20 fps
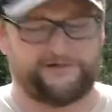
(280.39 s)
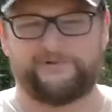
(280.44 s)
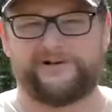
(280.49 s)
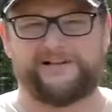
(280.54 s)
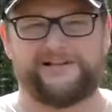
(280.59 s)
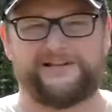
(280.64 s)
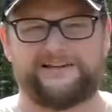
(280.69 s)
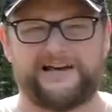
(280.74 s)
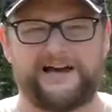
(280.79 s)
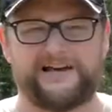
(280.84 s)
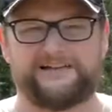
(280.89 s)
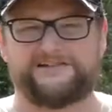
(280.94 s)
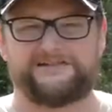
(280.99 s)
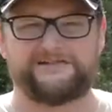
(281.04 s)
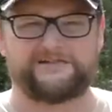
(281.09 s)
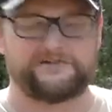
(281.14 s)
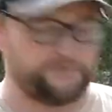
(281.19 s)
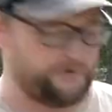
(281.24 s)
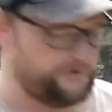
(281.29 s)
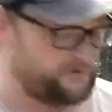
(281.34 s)
really nice
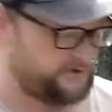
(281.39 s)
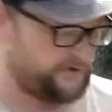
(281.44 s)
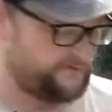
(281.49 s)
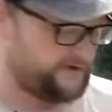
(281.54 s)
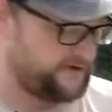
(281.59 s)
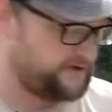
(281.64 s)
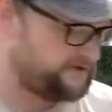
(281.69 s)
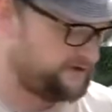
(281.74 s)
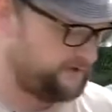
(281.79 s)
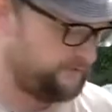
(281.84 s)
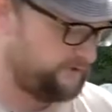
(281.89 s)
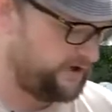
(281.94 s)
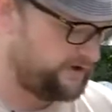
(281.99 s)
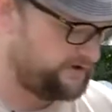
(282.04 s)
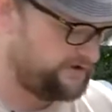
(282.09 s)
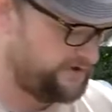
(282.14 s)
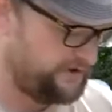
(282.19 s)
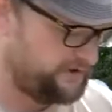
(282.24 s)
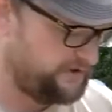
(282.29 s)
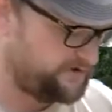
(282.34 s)
and smooth on this, so we're going to
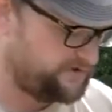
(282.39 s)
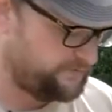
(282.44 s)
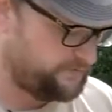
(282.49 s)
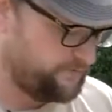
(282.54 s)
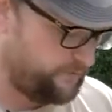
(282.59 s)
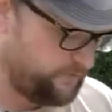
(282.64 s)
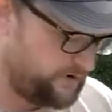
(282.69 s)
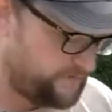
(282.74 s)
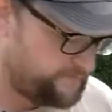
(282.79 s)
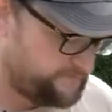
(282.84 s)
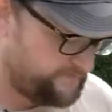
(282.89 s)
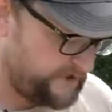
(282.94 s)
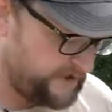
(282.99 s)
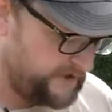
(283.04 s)
shoot it some more.